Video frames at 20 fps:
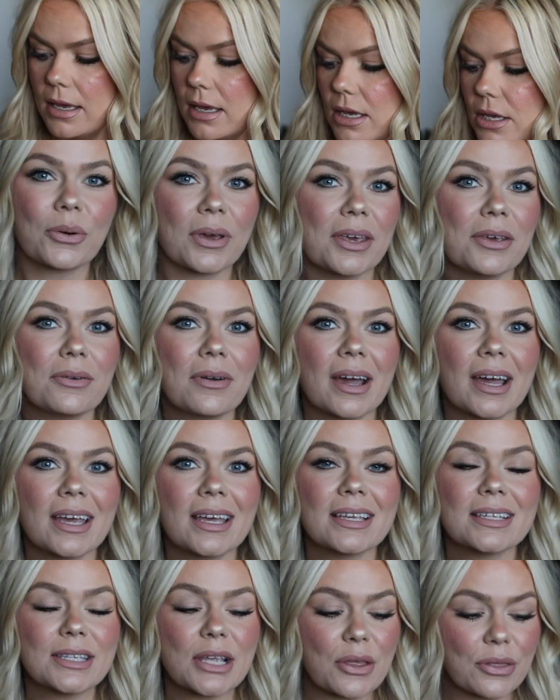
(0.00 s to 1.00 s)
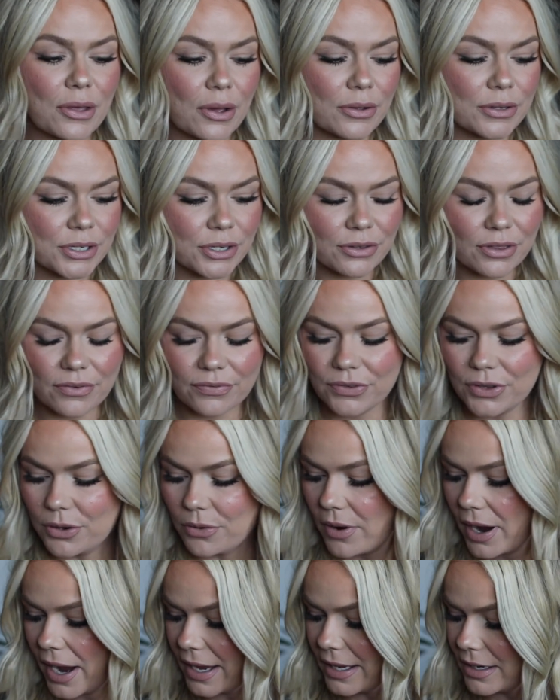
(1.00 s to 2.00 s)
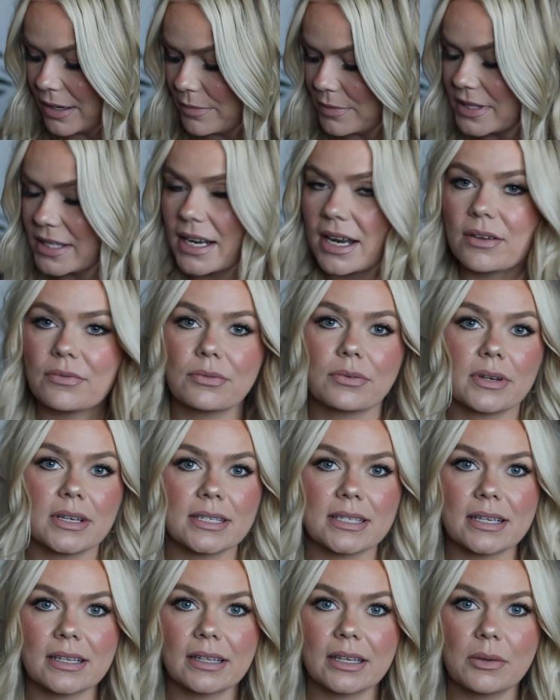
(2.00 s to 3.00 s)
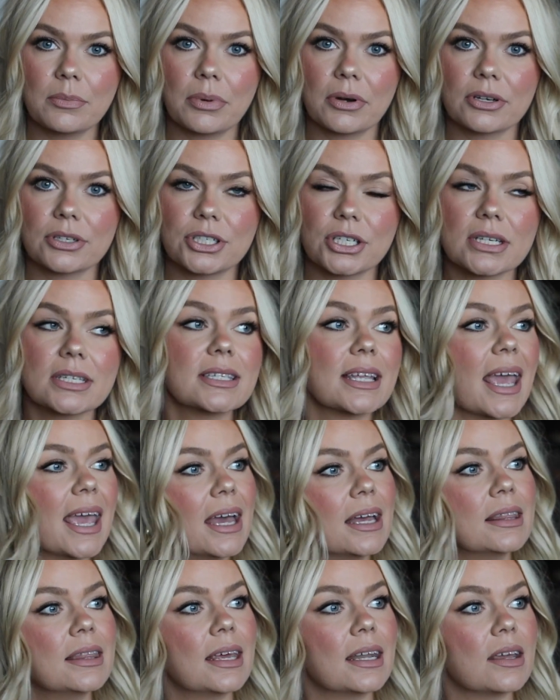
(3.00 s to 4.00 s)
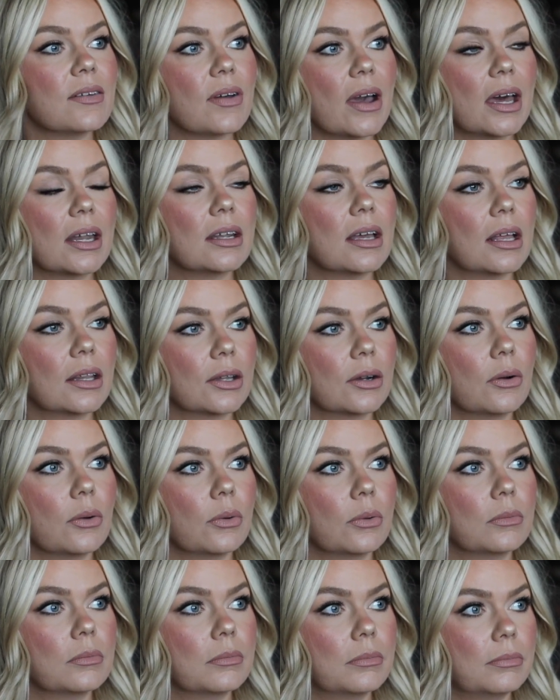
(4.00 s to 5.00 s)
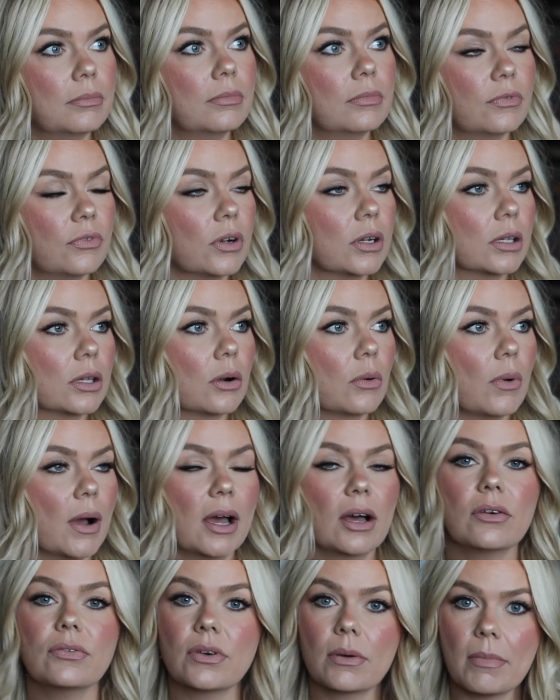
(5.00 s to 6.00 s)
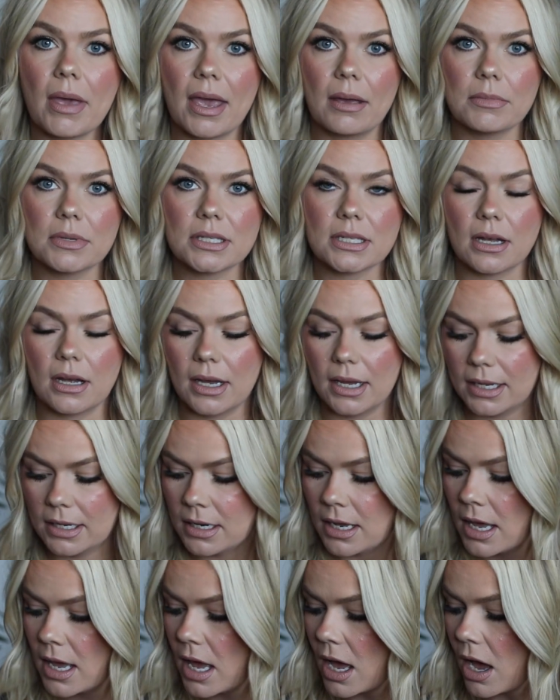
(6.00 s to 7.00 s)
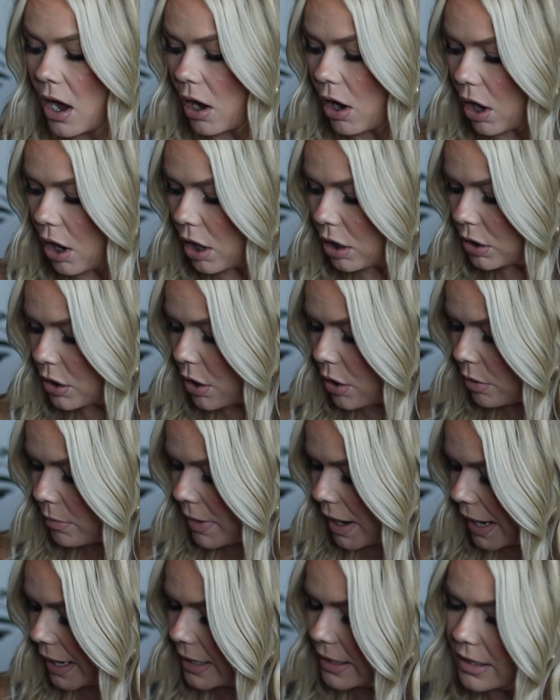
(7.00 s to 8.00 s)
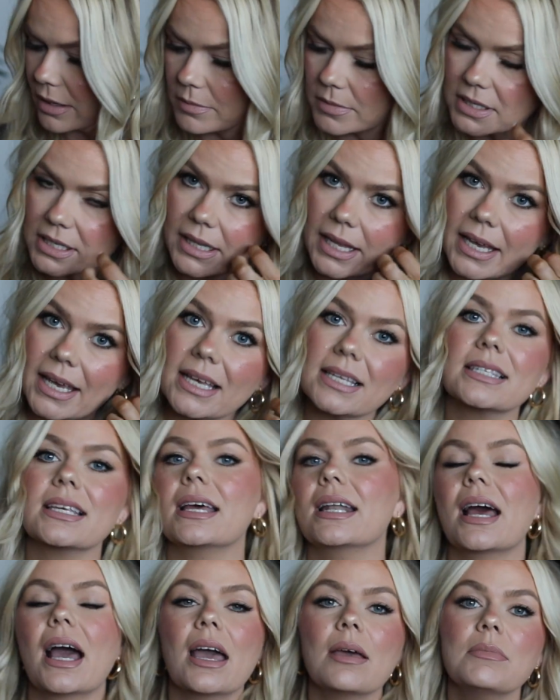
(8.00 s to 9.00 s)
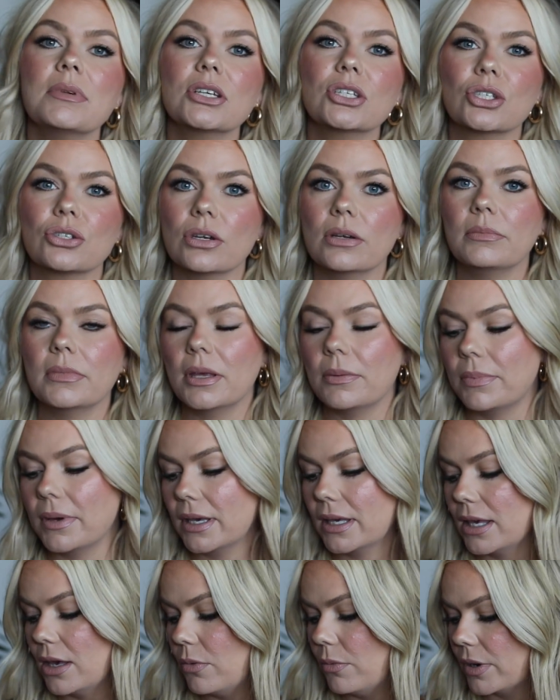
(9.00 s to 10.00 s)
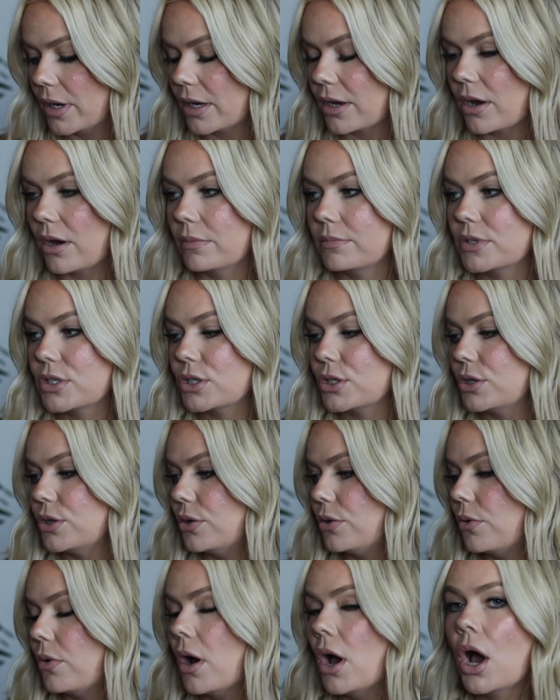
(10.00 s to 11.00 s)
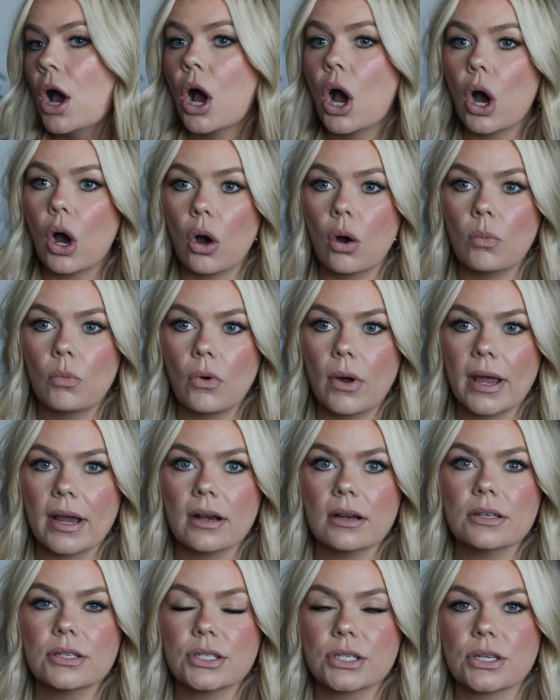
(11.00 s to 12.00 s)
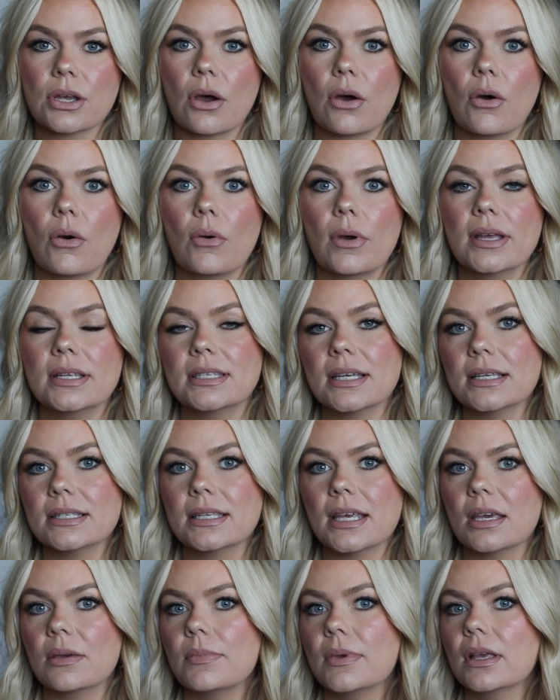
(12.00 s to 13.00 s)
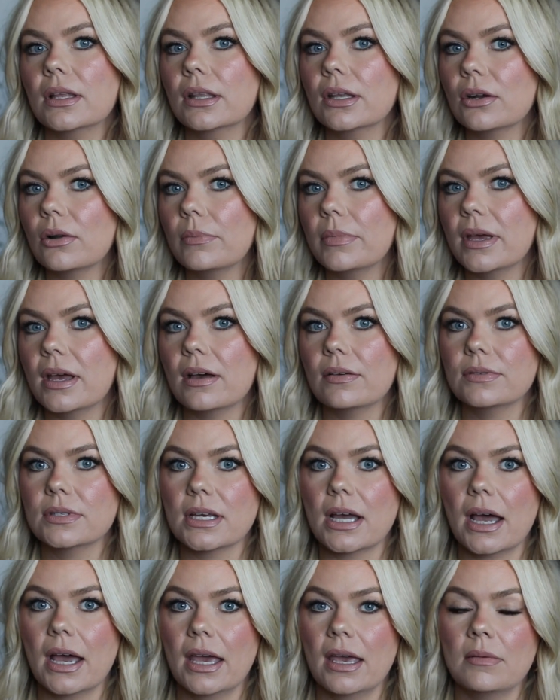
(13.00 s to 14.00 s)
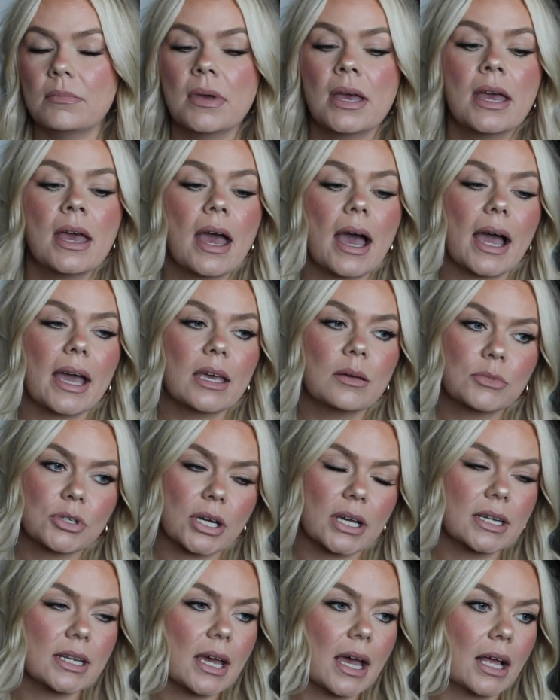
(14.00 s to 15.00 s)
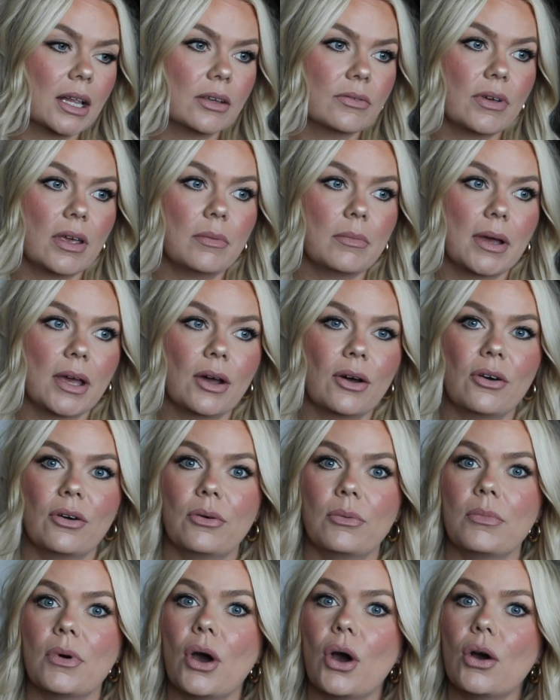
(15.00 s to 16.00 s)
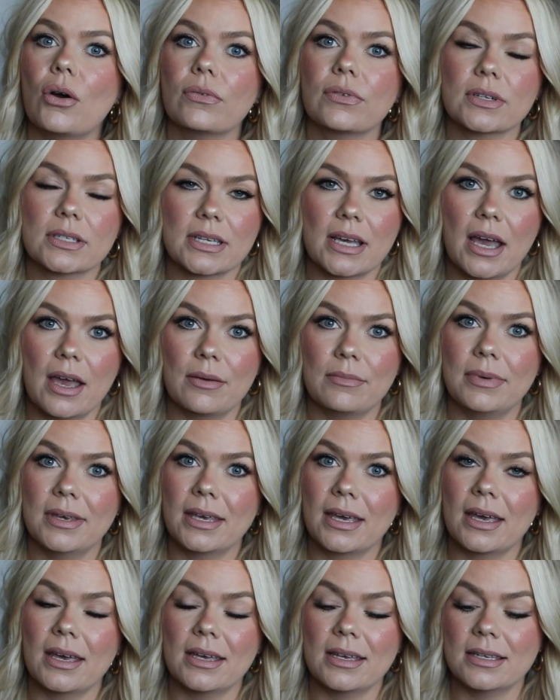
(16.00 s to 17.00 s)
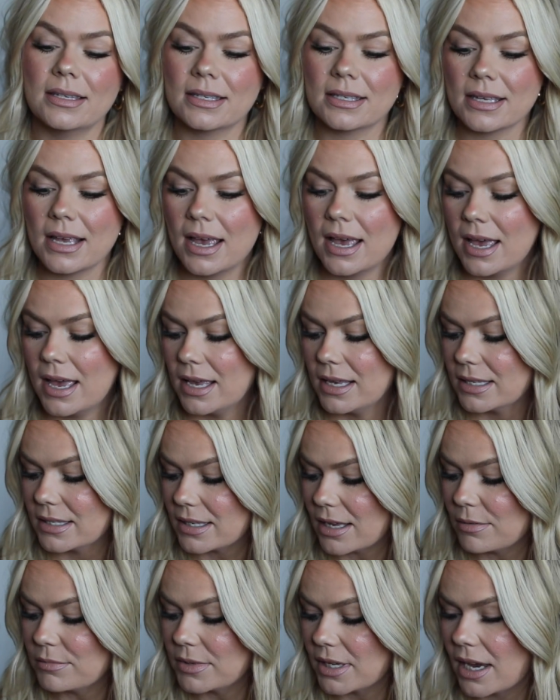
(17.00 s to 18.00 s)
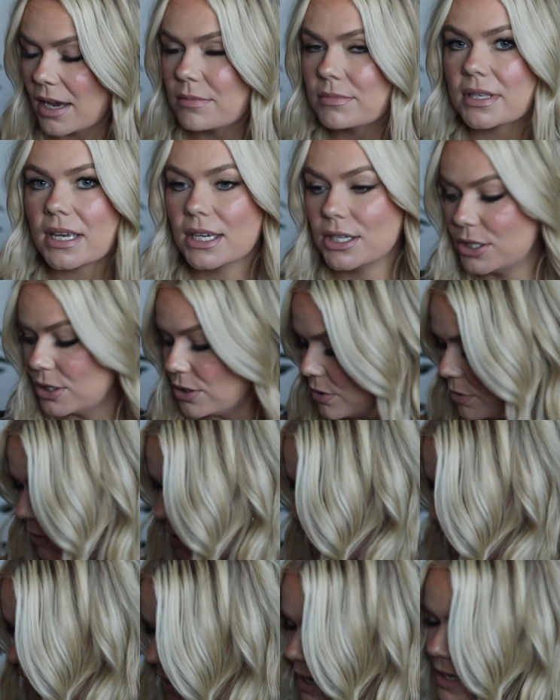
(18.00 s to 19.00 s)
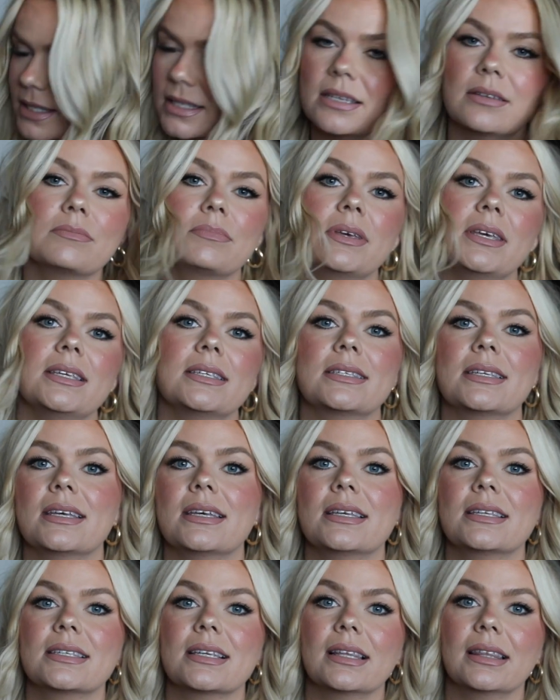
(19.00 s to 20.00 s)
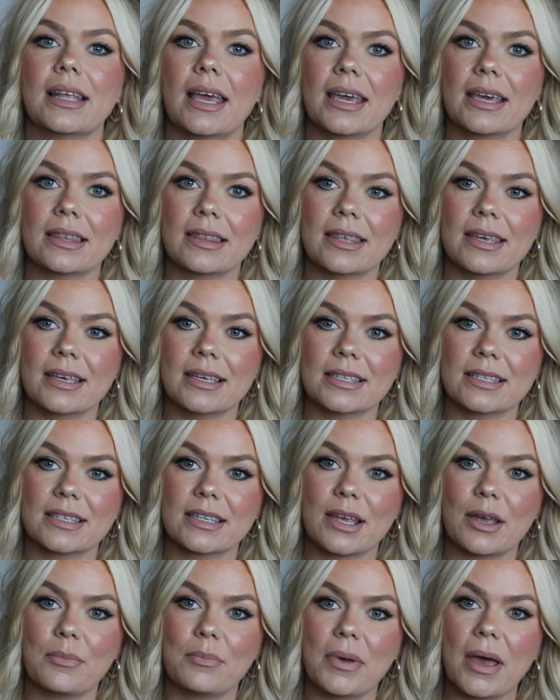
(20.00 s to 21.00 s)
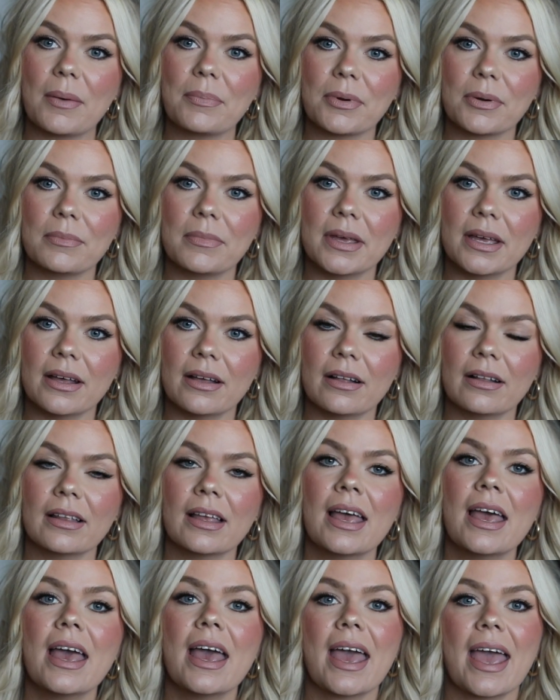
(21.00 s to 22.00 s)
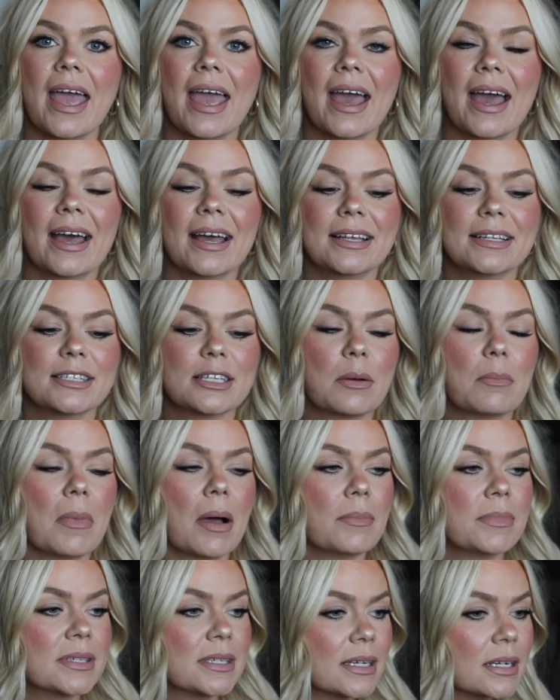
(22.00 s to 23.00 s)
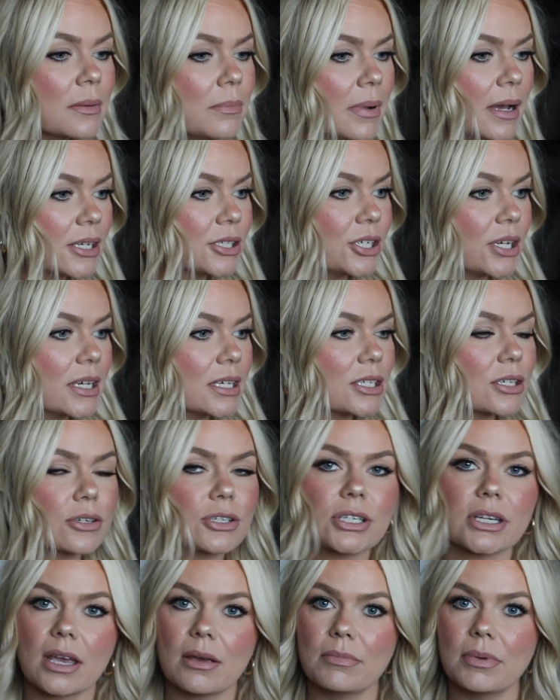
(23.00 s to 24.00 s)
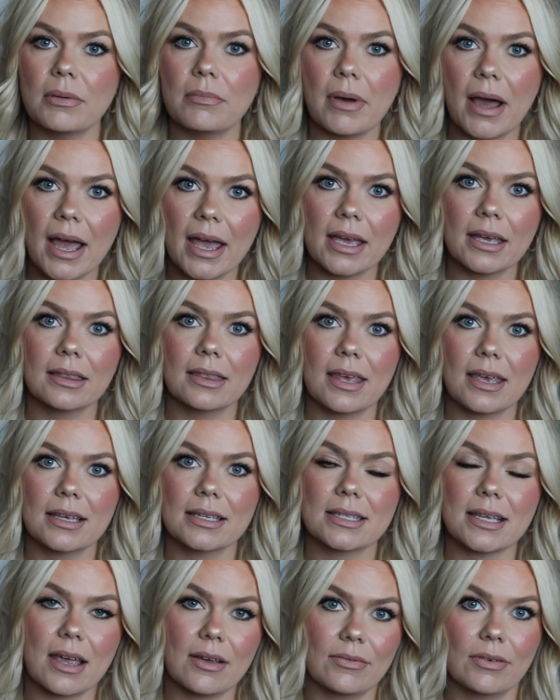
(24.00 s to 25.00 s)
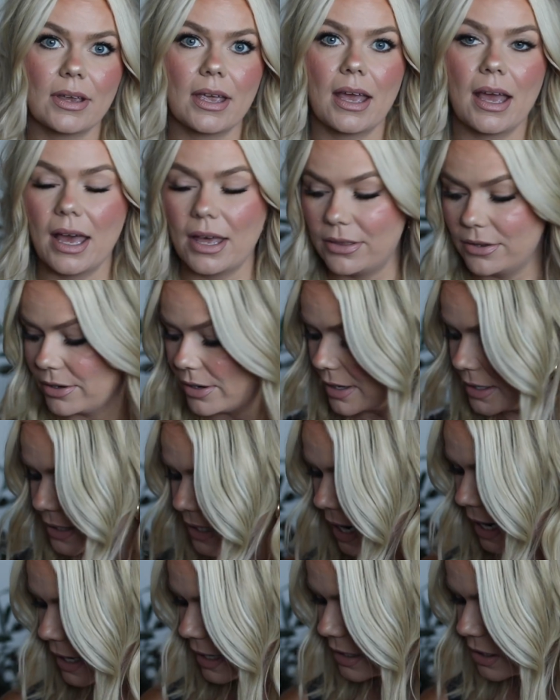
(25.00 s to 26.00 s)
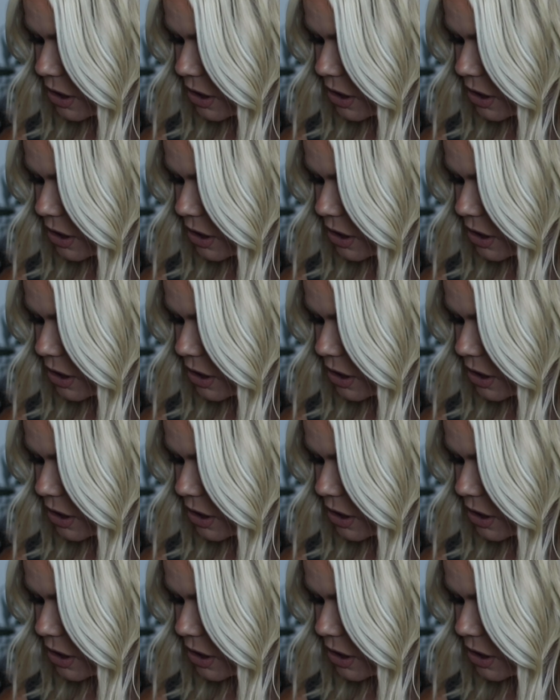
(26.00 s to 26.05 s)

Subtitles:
Okay, you guys, those are the few items that I've recently purchased and that I've had for a little while from Amazon. All home items. Like I said, I'm extremely picky when it comes to homeware, so it does take me a little bit of time. I am trying to elevate my home over time, because sometimes I do invest in pieces like this pepper mill, and Mama's on a budget, so she can't be buying things every other day.